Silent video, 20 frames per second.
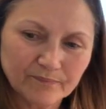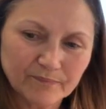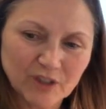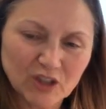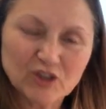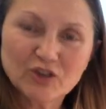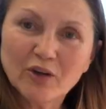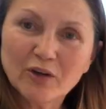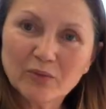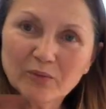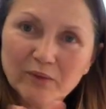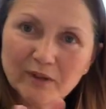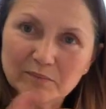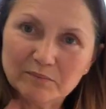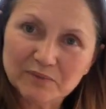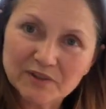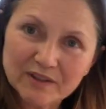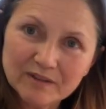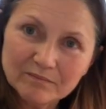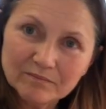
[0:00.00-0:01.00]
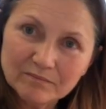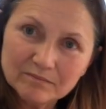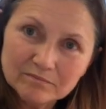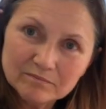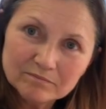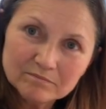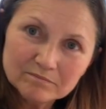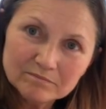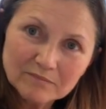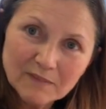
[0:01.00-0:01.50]
short ribs,
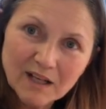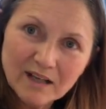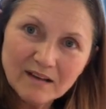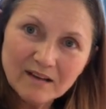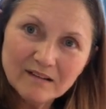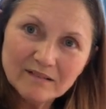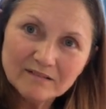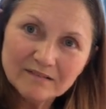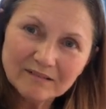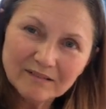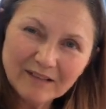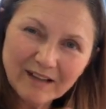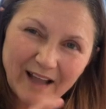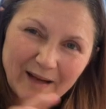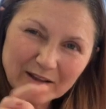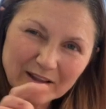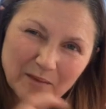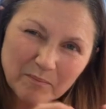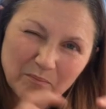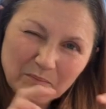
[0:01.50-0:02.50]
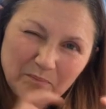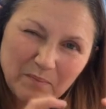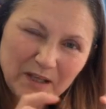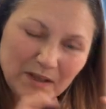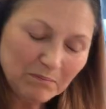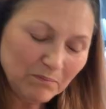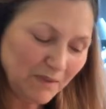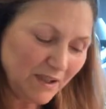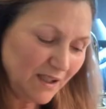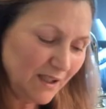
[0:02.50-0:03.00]
like the big
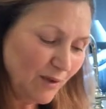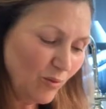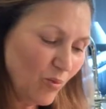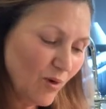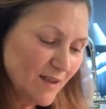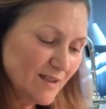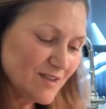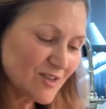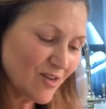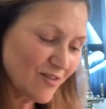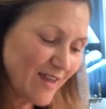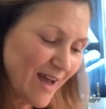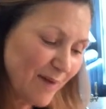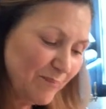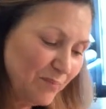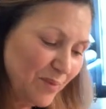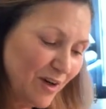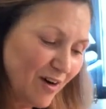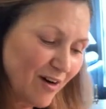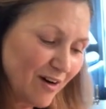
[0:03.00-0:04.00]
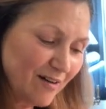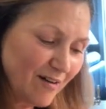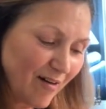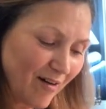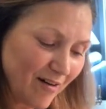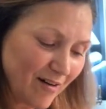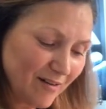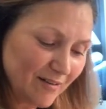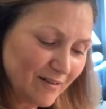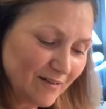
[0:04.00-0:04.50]
meaty ones. So that'd be
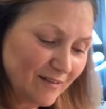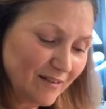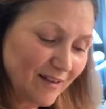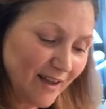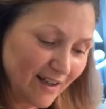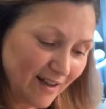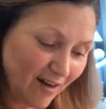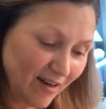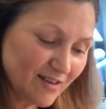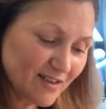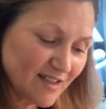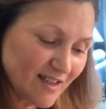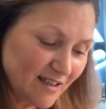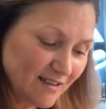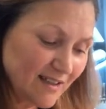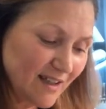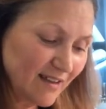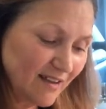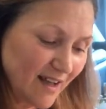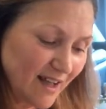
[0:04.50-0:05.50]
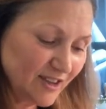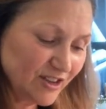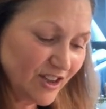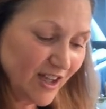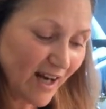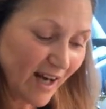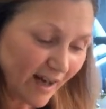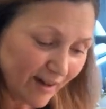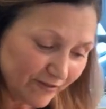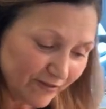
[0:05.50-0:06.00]
our Sunday lunch.
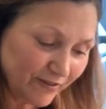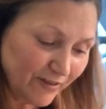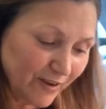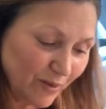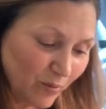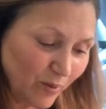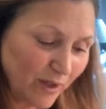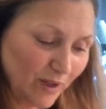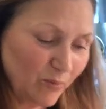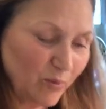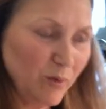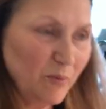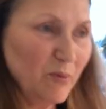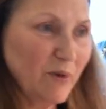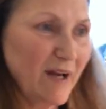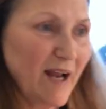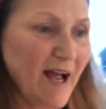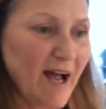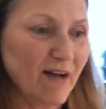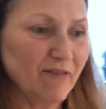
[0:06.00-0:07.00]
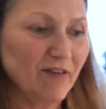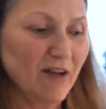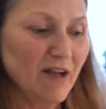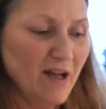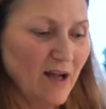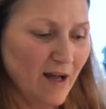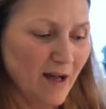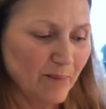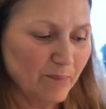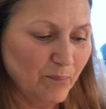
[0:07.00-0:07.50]
Every week we would have
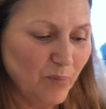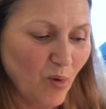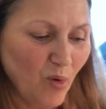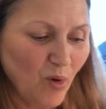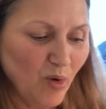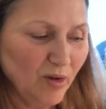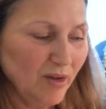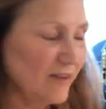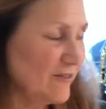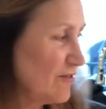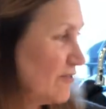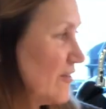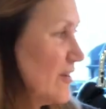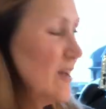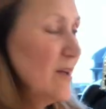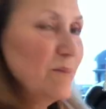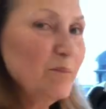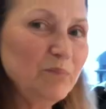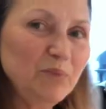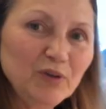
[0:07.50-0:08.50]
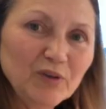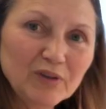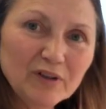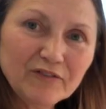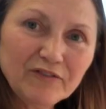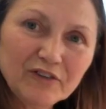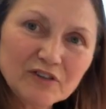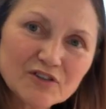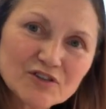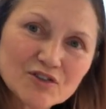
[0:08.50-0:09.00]
a bowl of
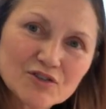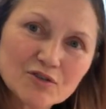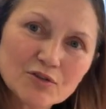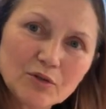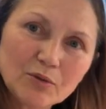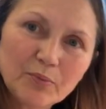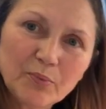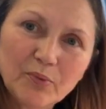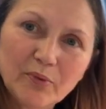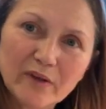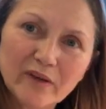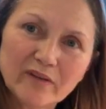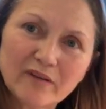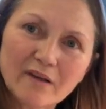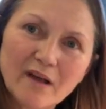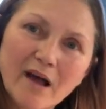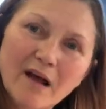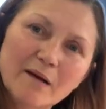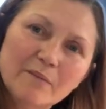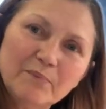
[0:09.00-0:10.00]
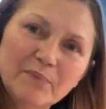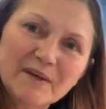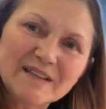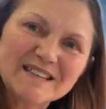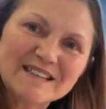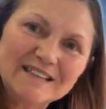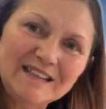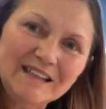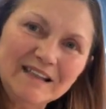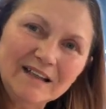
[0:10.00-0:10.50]
beautiful soup with
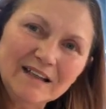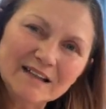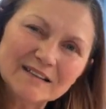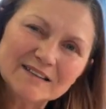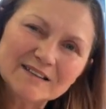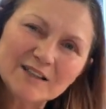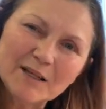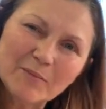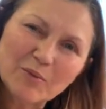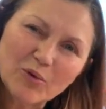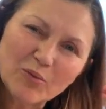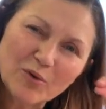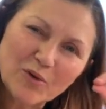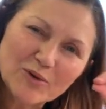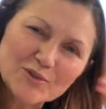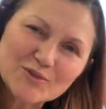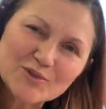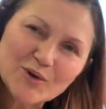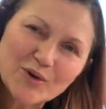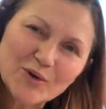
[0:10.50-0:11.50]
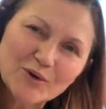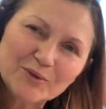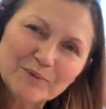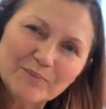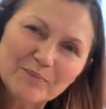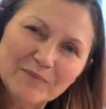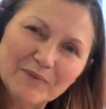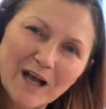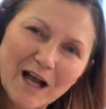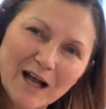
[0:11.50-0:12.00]
pastina, some arrozo
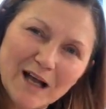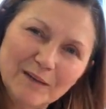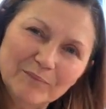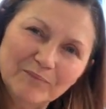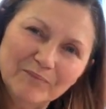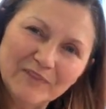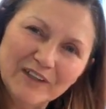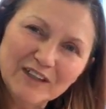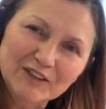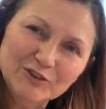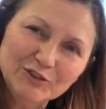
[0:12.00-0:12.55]
little